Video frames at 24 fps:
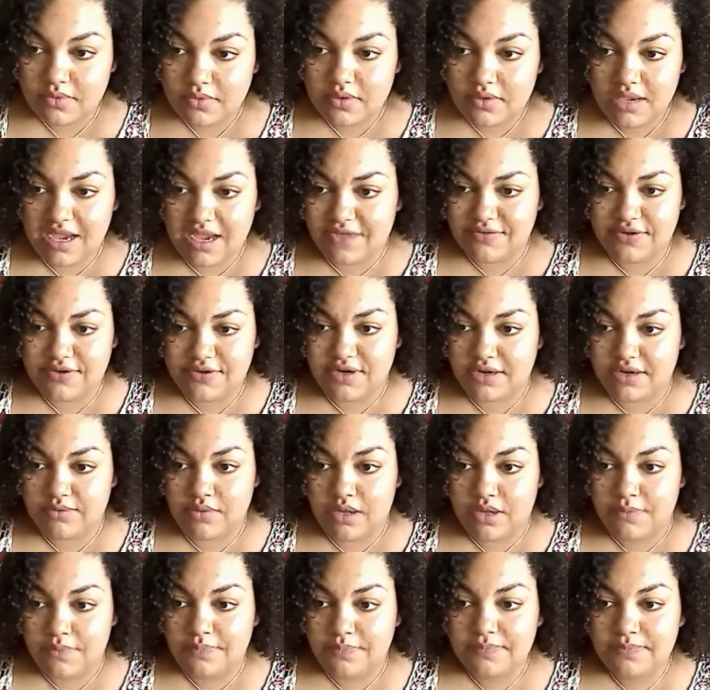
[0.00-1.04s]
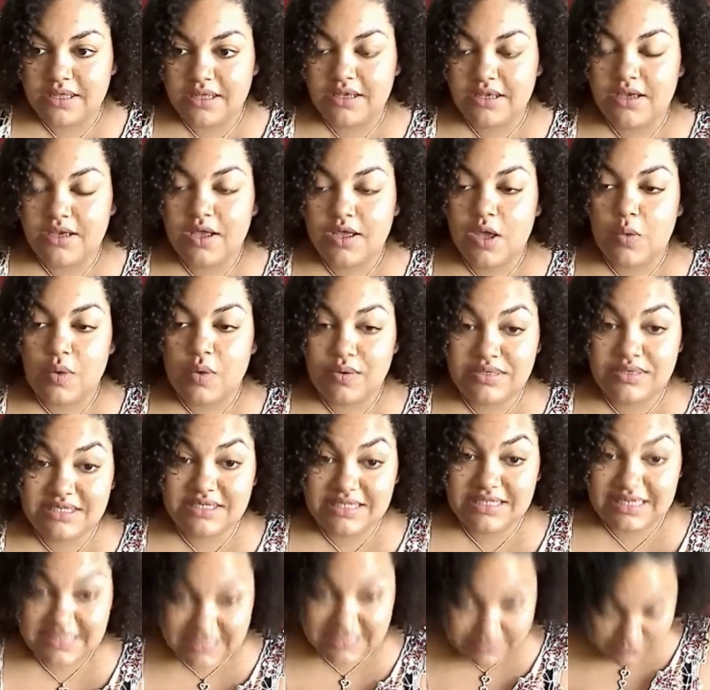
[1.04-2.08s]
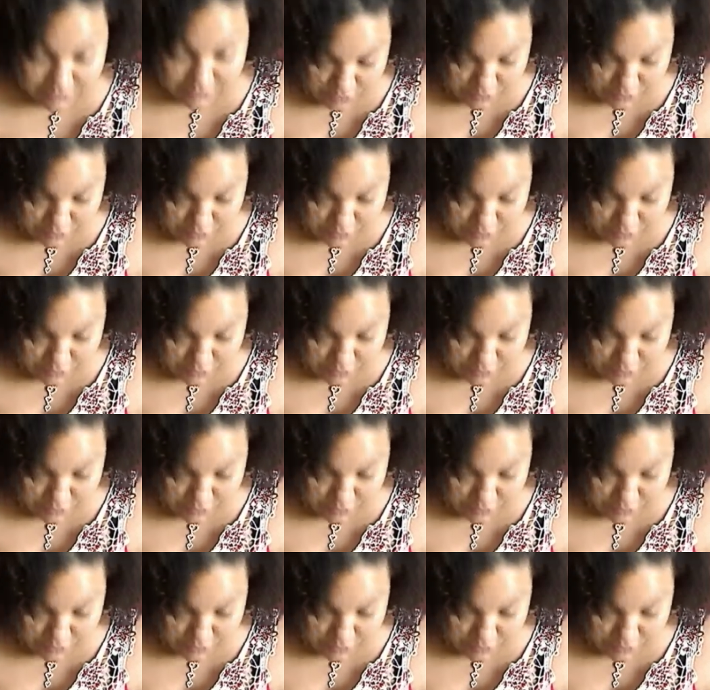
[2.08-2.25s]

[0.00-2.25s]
after anyone. When was the last time you